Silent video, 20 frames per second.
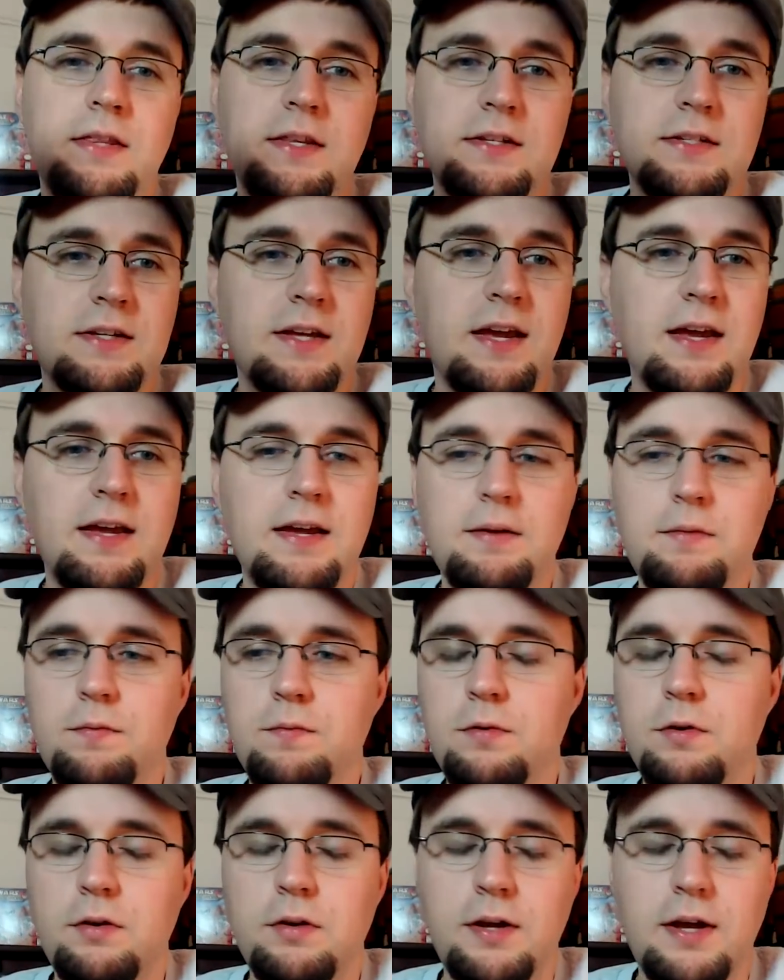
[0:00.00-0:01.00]
This
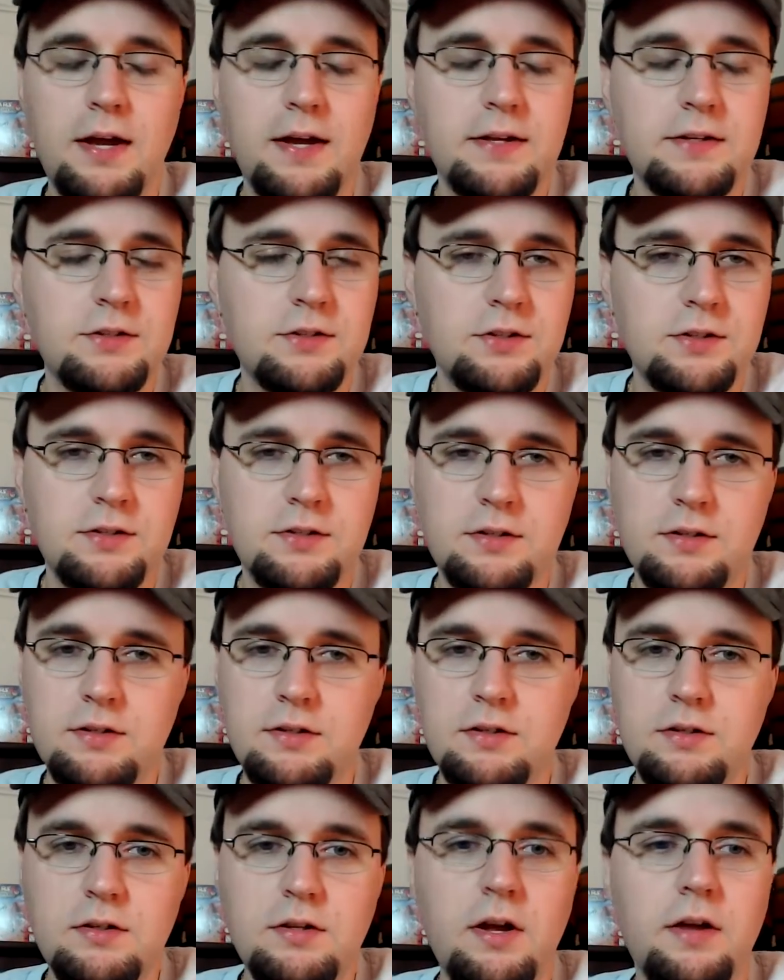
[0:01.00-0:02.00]
game really has just
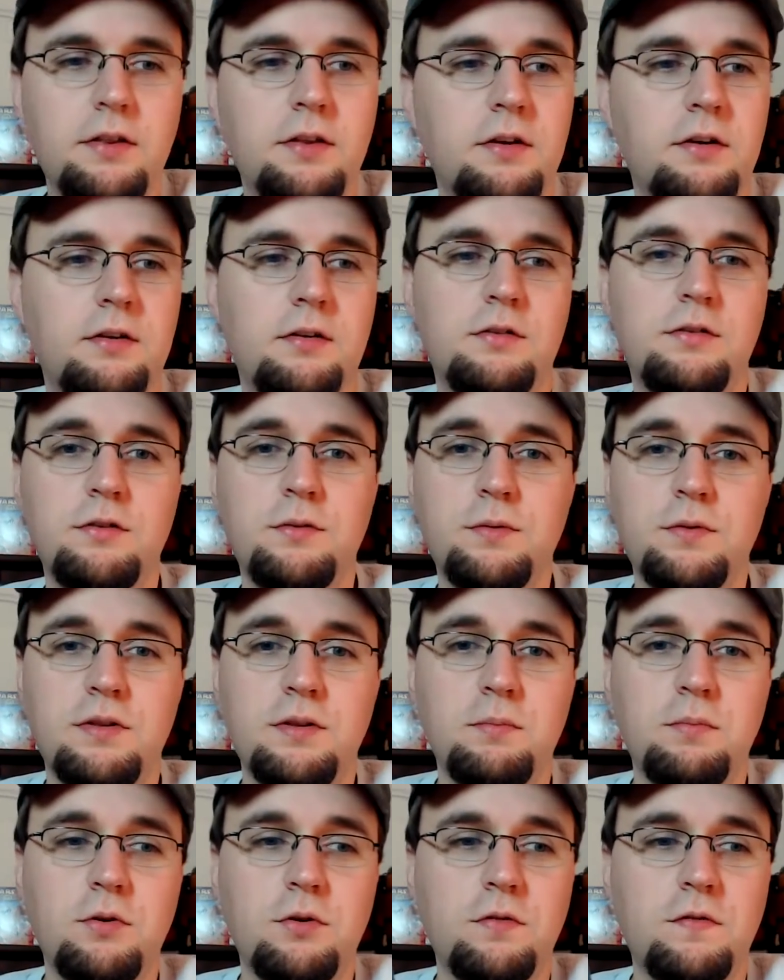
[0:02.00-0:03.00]
nothing to do
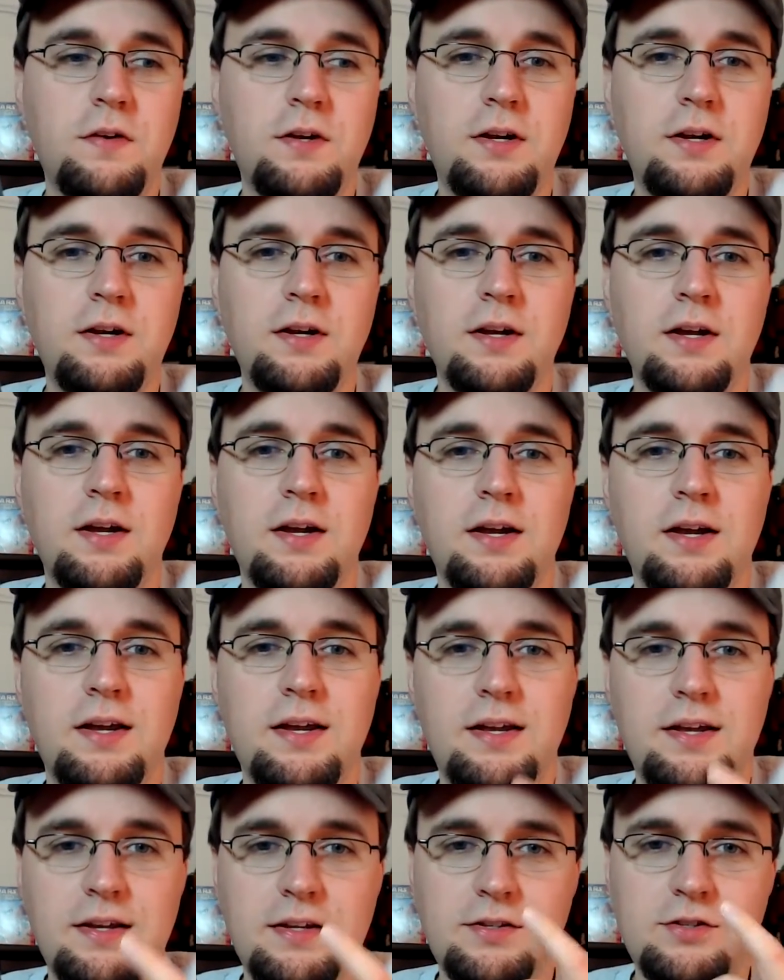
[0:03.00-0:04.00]
with the movie.
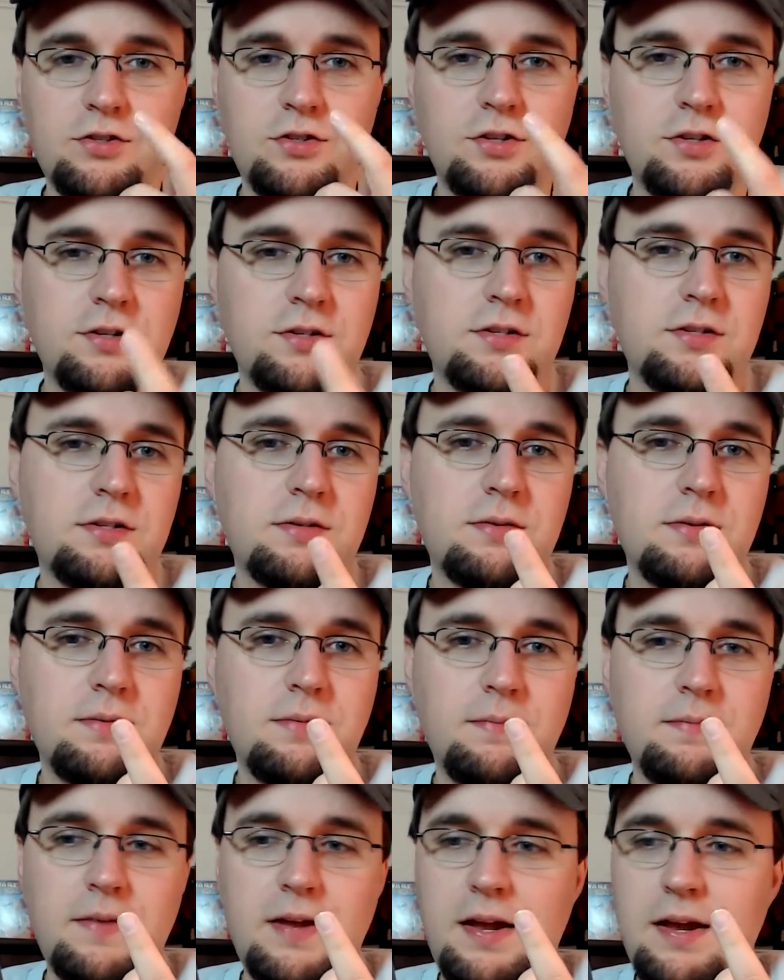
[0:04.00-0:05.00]
It's just
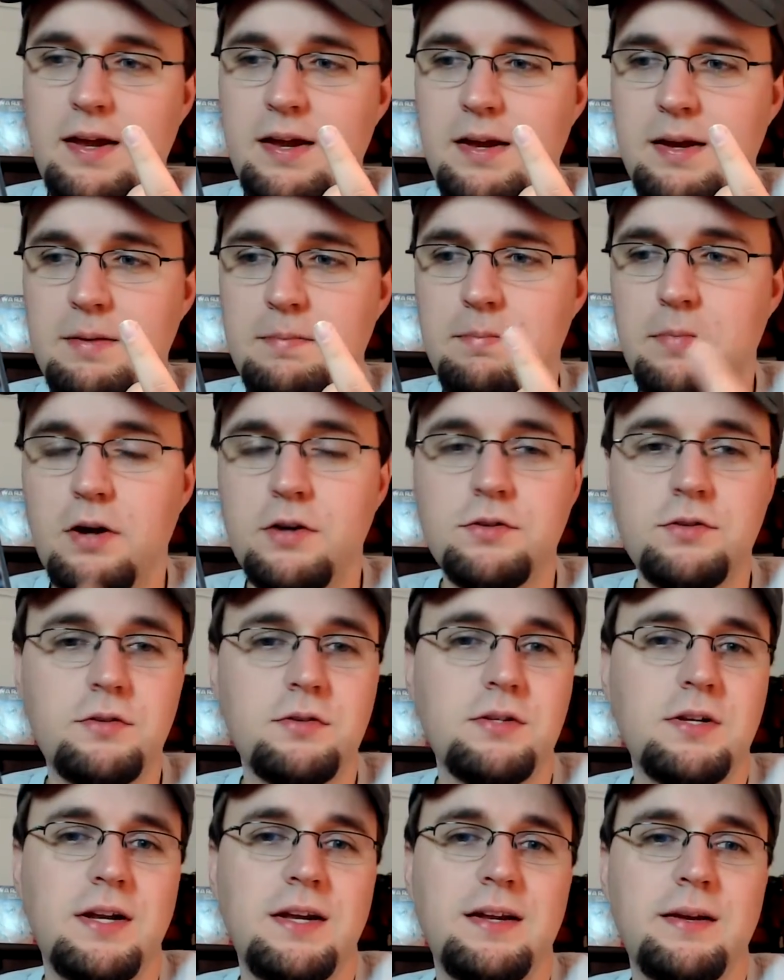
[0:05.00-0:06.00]
a
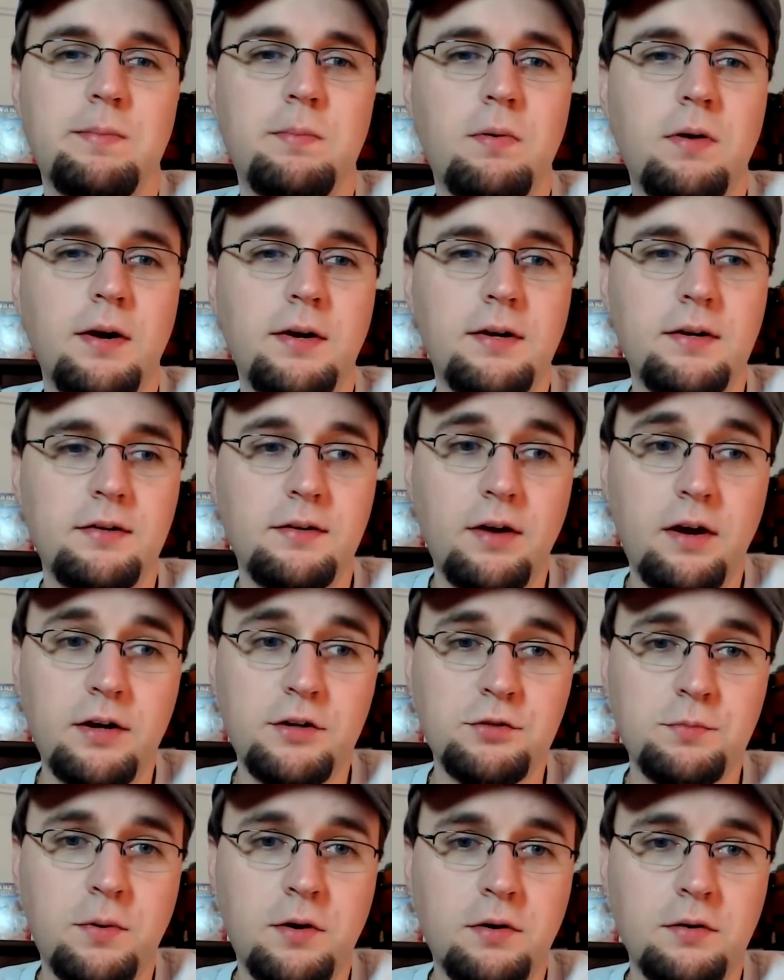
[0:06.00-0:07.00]
Monsters Inc. branded
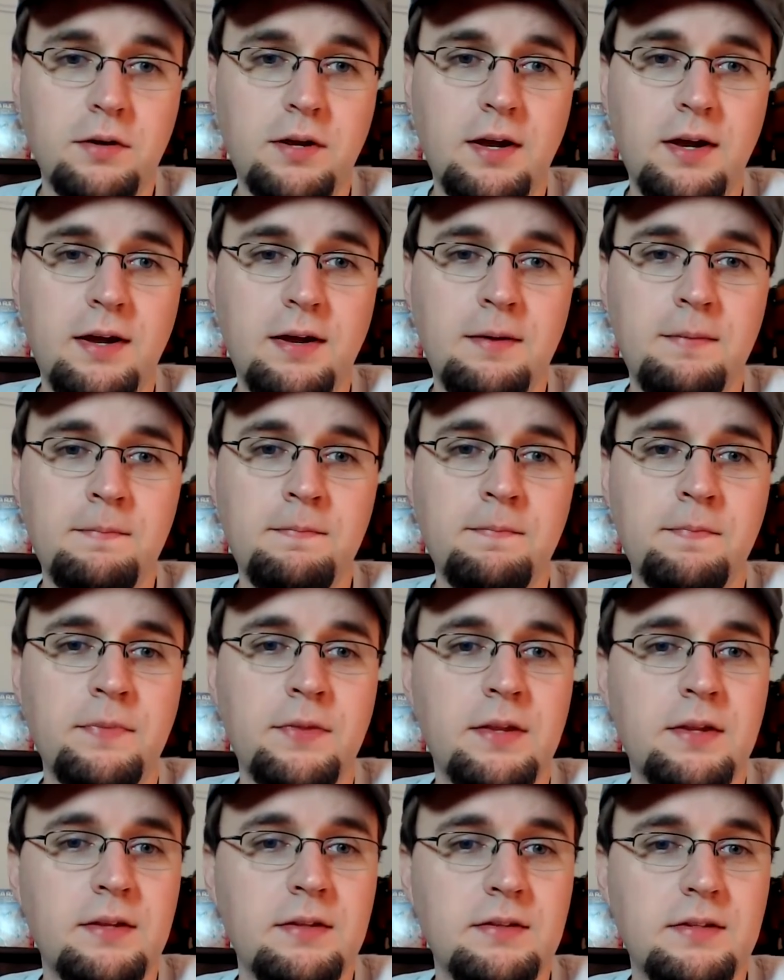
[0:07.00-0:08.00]
dodgeball game.
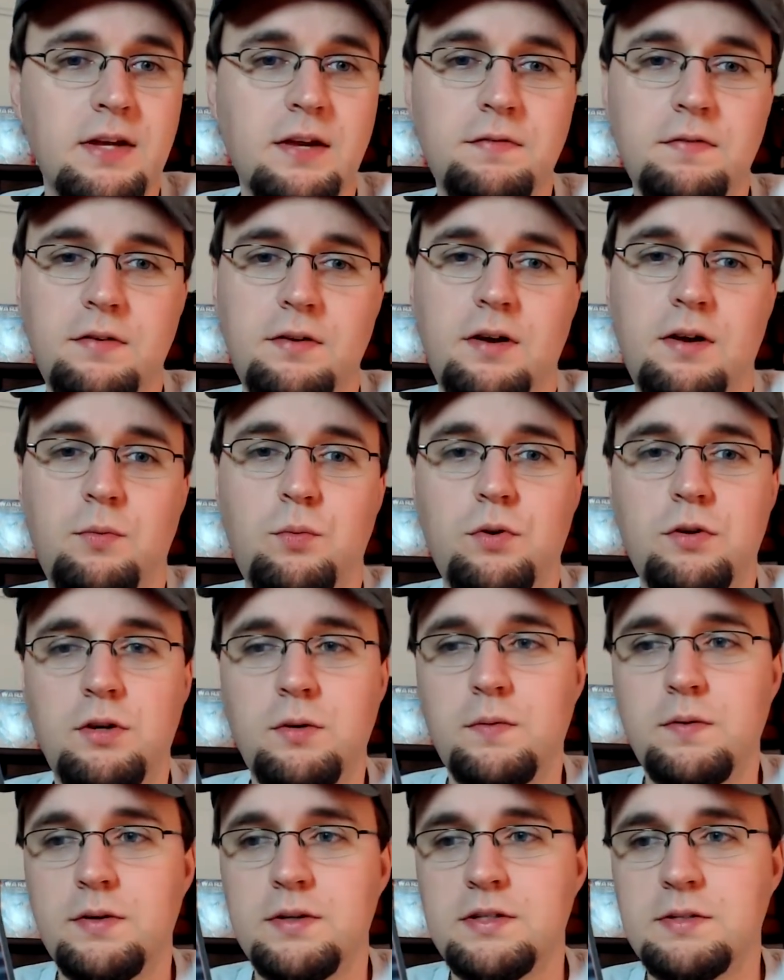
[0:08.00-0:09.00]
Definitely not
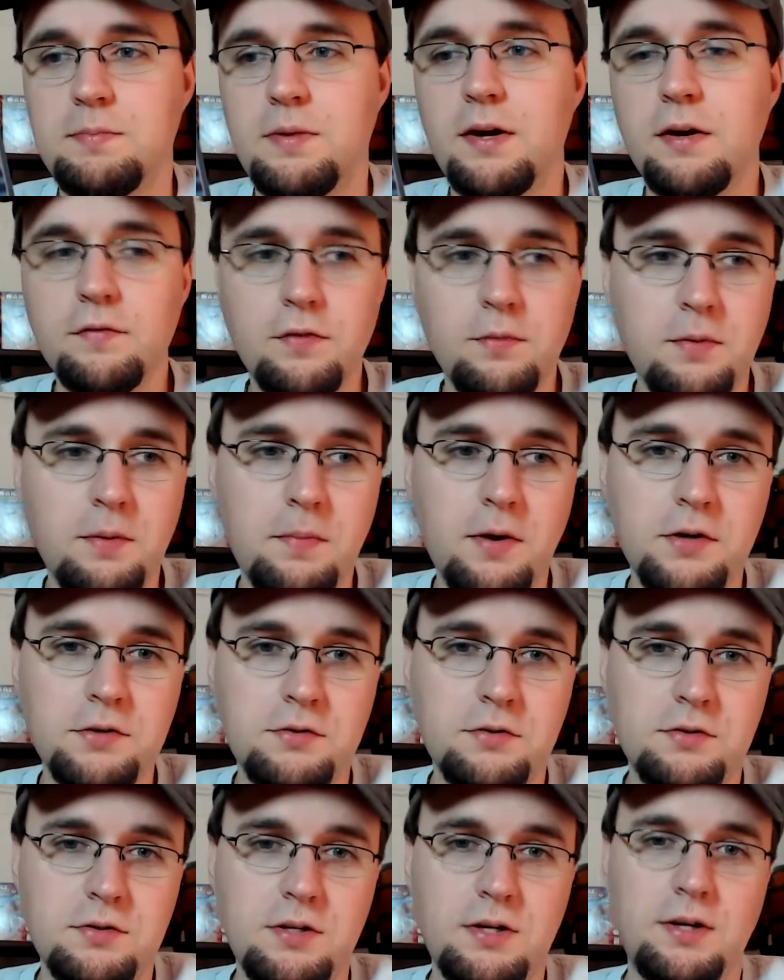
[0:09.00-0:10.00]
what you would expect from a
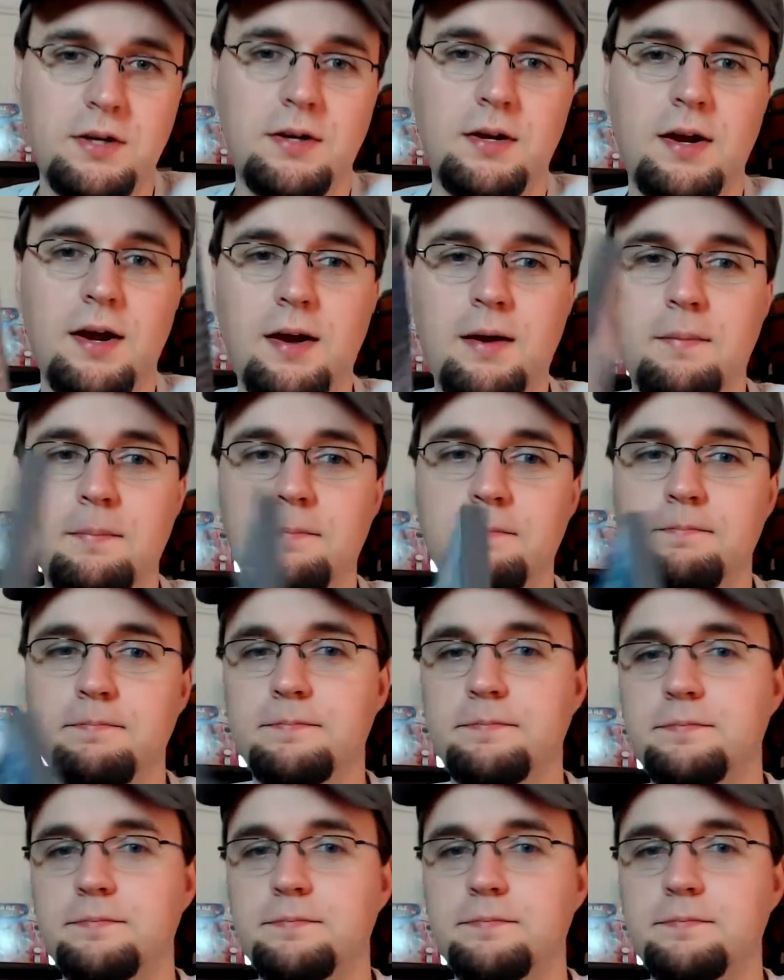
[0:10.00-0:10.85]
Monsters Inc. game.